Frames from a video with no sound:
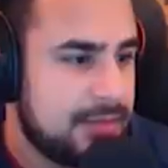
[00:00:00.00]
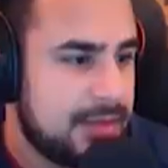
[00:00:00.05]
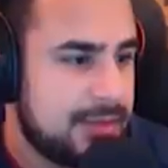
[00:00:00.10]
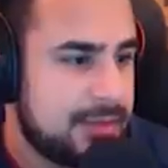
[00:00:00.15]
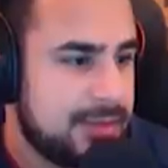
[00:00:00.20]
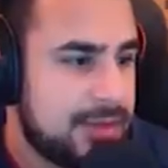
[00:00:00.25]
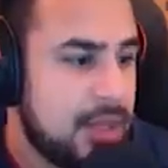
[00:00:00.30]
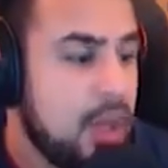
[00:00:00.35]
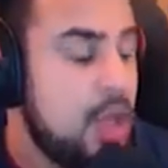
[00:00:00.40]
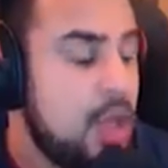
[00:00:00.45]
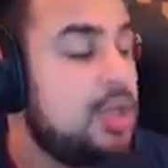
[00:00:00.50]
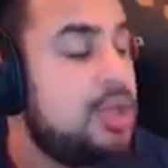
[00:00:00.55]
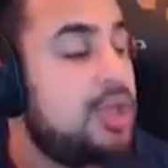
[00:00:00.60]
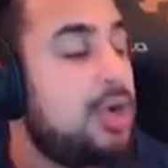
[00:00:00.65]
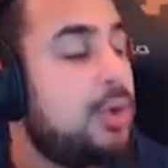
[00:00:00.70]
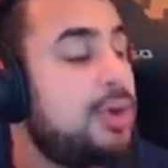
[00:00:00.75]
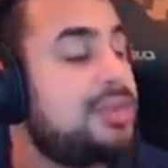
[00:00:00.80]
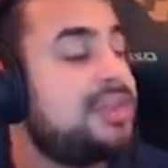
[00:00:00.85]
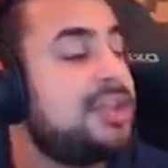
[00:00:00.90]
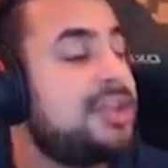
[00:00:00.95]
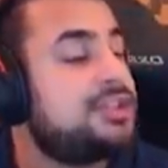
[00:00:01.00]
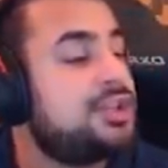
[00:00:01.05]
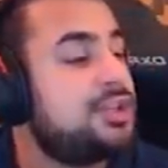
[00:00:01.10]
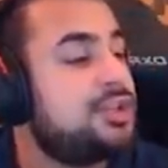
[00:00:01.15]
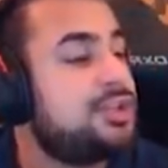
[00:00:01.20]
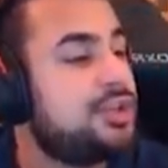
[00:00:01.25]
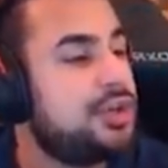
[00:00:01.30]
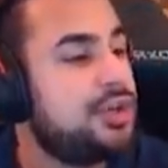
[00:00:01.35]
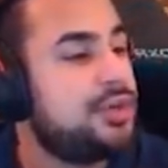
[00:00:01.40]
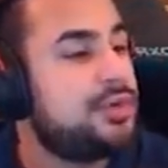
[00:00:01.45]
Maybe, but you know what they
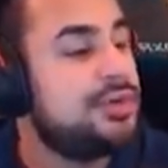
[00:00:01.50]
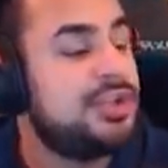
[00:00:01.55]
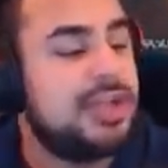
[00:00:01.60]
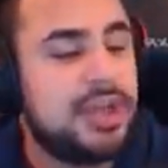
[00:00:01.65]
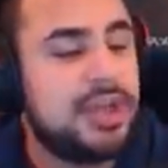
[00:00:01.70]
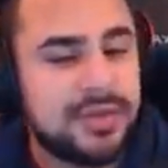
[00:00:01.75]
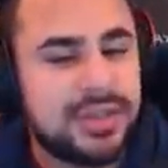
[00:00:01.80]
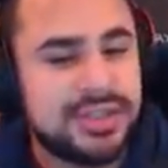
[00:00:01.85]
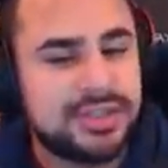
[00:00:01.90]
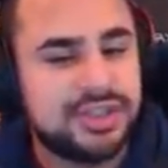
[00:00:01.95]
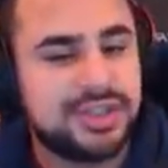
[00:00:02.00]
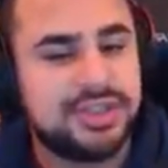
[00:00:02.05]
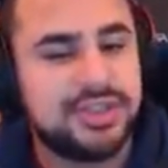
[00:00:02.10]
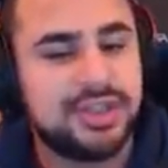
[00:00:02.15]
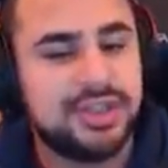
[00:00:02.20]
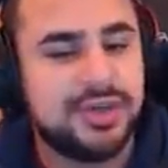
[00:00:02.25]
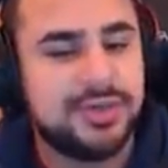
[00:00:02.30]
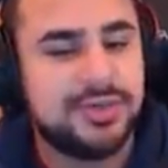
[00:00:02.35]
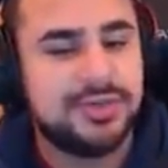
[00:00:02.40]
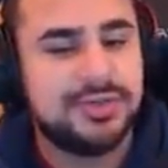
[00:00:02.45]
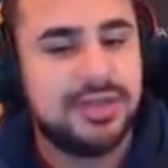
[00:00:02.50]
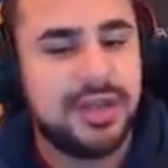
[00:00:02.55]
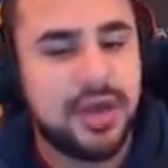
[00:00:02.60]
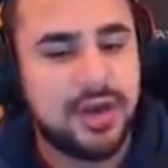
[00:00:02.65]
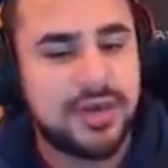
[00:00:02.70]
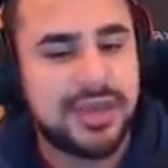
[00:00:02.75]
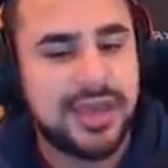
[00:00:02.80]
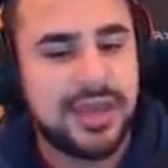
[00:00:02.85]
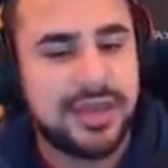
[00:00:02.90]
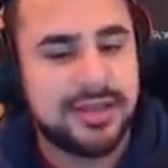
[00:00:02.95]
should do? You know what they should do?
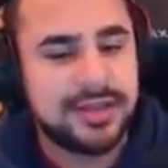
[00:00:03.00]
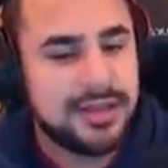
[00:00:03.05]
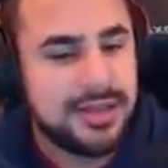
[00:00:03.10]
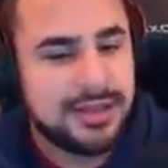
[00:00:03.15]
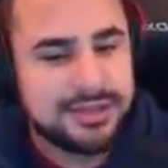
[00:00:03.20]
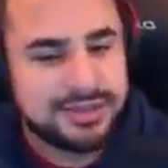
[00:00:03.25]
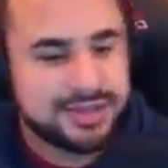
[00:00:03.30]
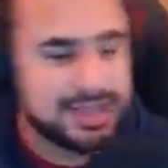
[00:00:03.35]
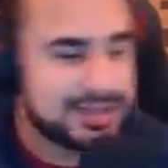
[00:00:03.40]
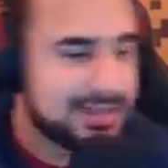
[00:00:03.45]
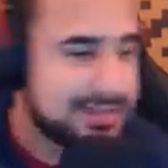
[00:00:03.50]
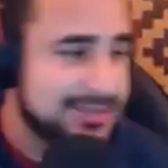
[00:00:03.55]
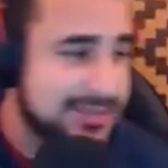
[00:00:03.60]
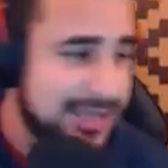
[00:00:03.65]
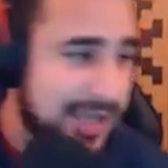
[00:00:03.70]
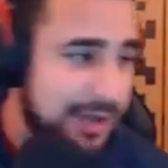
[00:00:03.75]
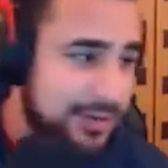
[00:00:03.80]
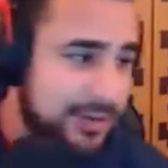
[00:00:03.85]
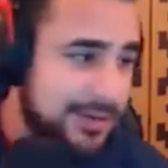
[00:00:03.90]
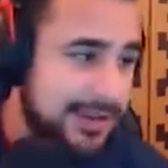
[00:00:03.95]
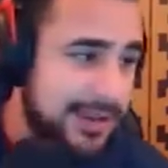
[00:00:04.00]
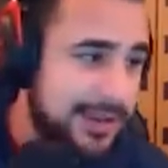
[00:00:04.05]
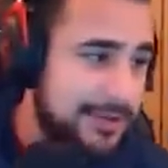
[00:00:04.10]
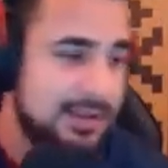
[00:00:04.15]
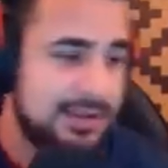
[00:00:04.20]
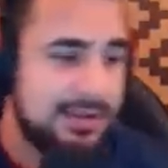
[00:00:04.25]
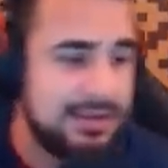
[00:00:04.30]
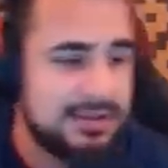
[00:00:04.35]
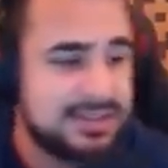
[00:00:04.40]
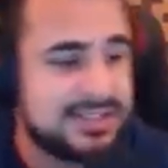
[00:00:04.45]
Okay, check this out, okay?
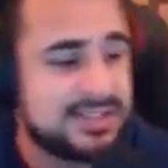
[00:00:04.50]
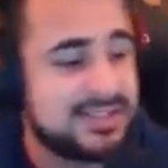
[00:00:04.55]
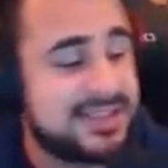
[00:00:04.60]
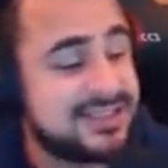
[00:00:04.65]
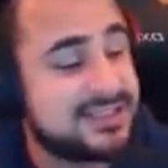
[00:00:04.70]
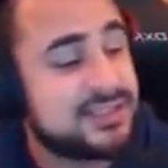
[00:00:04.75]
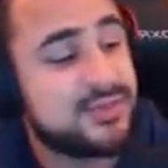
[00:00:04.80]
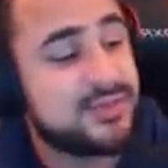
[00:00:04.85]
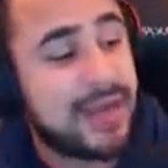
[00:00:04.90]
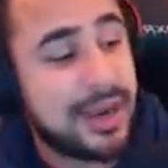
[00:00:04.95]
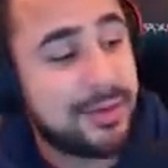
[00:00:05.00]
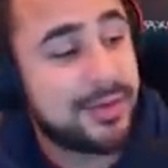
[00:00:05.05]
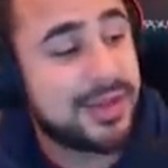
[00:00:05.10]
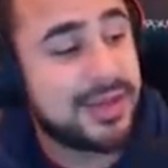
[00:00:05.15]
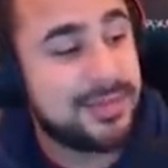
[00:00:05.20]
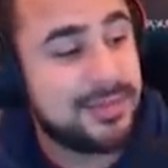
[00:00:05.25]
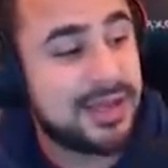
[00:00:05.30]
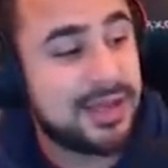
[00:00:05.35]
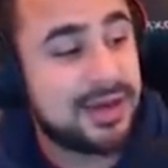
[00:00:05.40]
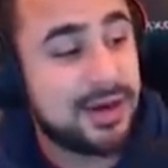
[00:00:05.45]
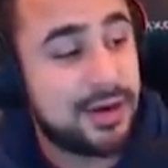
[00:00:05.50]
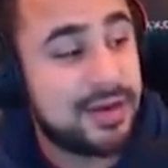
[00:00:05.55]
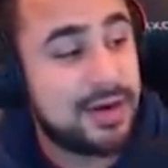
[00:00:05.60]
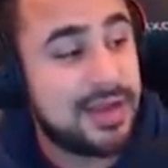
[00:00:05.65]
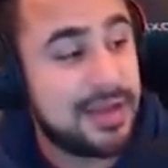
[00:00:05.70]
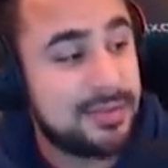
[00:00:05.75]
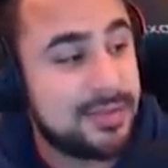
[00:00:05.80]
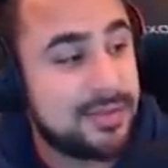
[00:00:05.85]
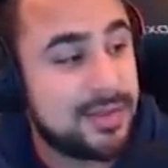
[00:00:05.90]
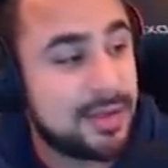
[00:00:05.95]
This is why we're gonna make our own
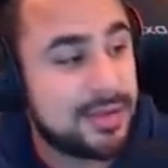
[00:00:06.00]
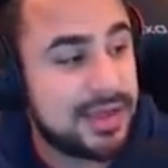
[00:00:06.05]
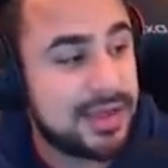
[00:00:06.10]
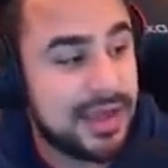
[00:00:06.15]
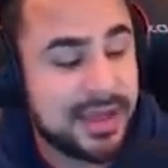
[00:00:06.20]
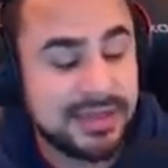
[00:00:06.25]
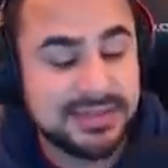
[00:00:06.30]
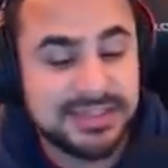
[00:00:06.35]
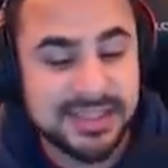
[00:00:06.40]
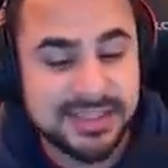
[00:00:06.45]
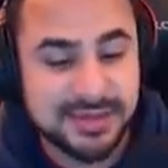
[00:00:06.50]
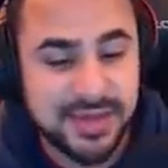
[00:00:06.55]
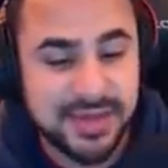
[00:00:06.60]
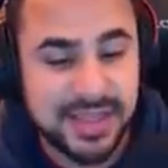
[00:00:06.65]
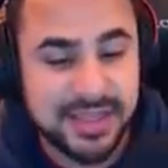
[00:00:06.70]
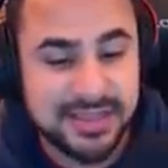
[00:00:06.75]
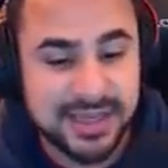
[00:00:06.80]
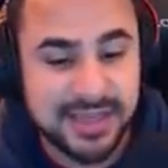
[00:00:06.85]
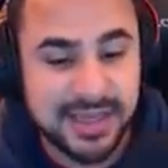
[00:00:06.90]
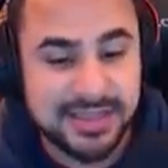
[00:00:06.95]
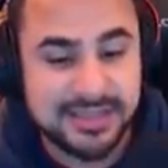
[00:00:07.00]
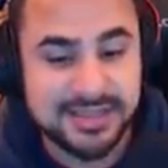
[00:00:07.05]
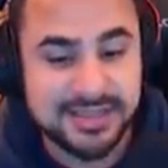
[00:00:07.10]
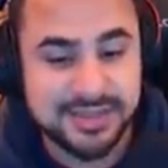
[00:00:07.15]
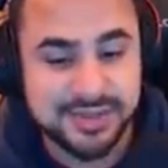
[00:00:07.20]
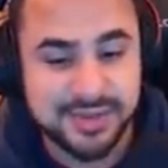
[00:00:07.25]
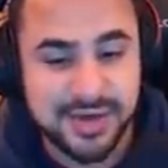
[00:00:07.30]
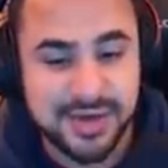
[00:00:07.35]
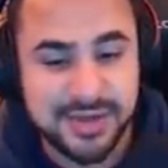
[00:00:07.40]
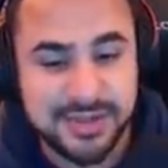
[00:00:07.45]
MMO, guys, because we got the
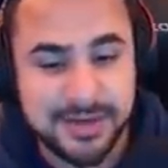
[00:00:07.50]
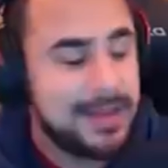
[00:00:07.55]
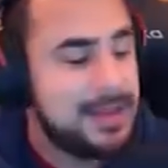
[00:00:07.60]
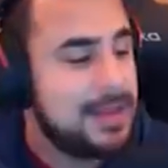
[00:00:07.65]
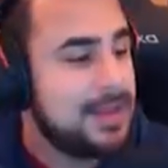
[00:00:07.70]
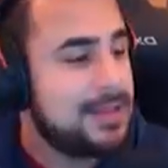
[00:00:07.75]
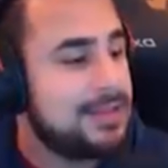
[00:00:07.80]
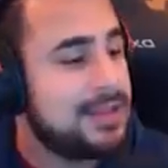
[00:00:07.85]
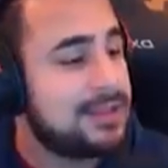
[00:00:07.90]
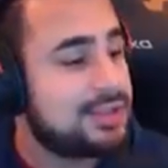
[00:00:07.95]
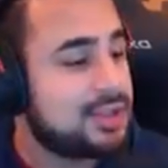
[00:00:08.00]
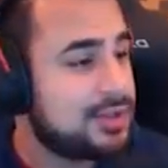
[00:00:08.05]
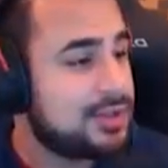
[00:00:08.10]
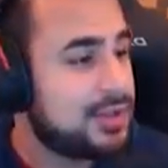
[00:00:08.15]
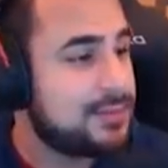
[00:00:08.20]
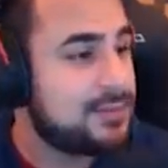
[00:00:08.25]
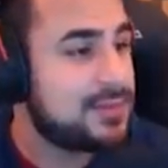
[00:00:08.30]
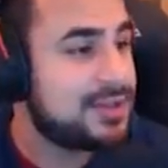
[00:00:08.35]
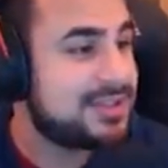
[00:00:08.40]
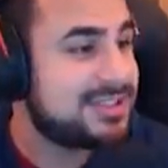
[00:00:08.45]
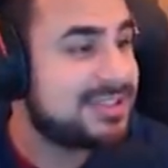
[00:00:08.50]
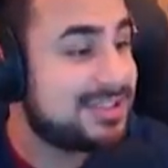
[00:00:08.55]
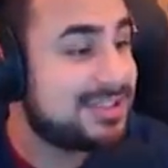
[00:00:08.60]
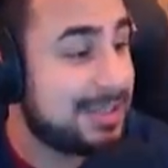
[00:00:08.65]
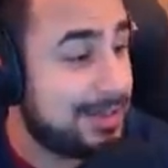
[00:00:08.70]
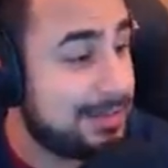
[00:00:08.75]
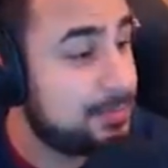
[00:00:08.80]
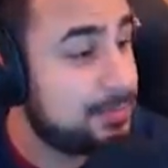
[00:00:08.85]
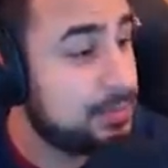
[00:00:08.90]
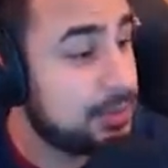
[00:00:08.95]
ideas right here. They should give you the
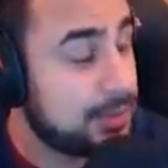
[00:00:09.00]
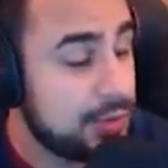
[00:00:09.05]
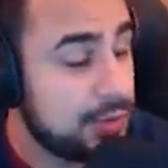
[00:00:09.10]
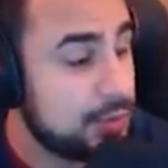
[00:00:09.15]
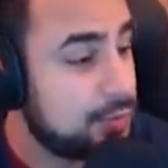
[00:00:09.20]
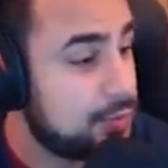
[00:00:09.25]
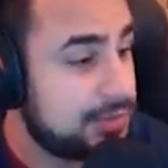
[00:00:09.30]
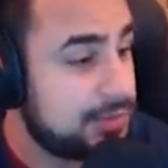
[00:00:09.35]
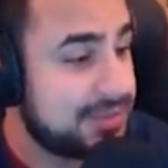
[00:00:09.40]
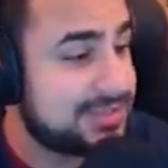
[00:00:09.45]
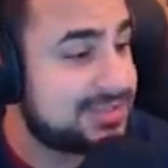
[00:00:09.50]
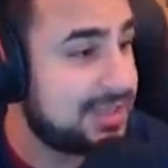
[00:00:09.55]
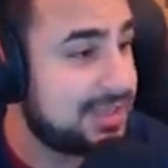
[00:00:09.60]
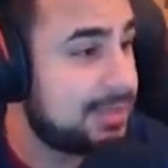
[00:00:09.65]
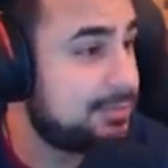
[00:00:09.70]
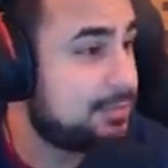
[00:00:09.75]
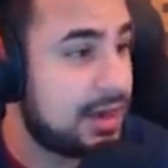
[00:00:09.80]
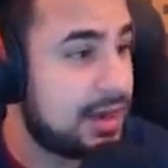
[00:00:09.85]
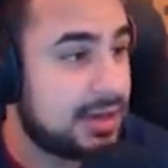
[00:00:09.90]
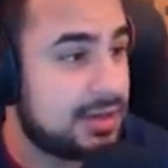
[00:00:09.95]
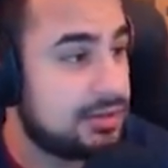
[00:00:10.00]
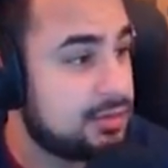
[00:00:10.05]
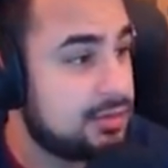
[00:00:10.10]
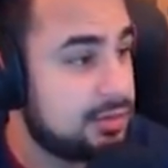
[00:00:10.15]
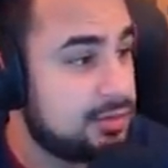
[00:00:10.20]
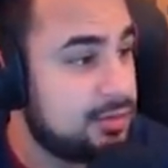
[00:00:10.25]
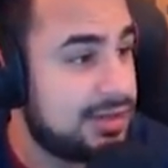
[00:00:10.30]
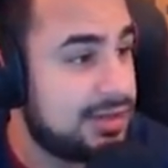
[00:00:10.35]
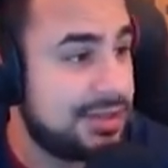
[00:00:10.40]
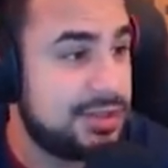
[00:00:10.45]
same loot, the same regular
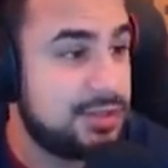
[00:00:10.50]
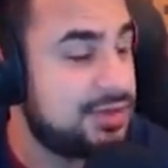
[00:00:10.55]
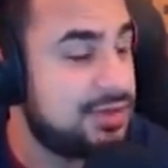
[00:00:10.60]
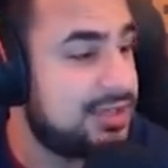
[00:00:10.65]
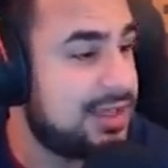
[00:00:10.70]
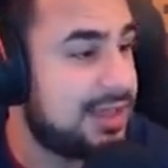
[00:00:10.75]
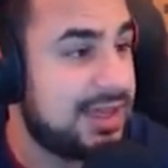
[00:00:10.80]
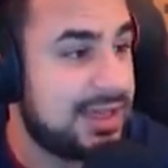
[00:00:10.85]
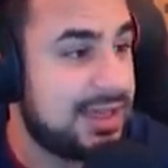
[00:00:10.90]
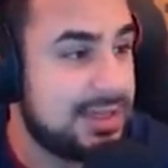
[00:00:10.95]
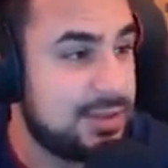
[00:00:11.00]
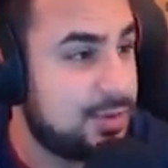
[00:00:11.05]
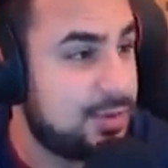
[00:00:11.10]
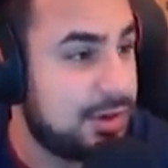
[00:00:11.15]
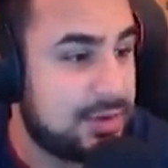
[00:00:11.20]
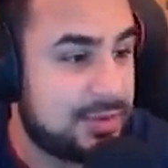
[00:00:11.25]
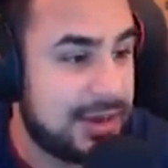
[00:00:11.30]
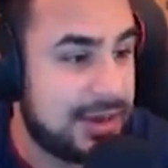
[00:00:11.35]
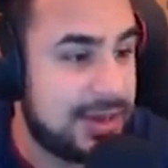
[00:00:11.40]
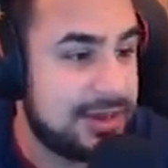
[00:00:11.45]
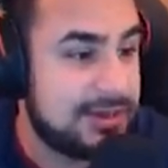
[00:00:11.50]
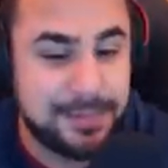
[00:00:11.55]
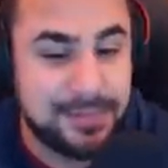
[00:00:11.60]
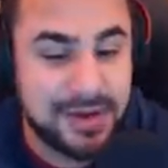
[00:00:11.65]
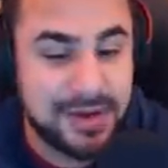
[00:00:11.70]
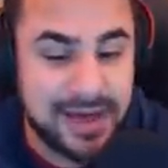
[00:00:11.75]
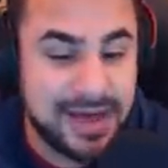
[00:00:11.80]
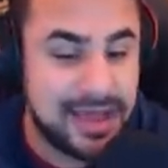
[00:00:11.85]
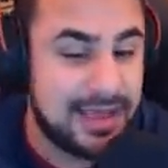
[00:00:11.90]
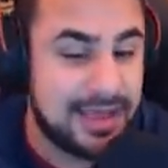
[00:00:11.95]
loot that you would get anywhere, right?
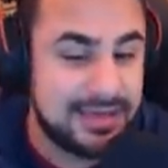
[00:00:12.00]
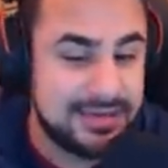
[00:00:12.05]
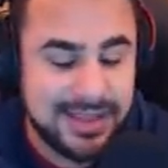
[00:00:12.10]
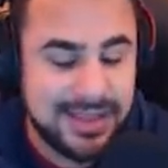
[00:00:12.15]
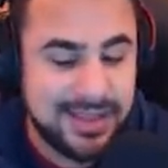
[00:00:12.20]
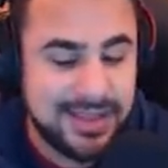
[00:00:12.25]
But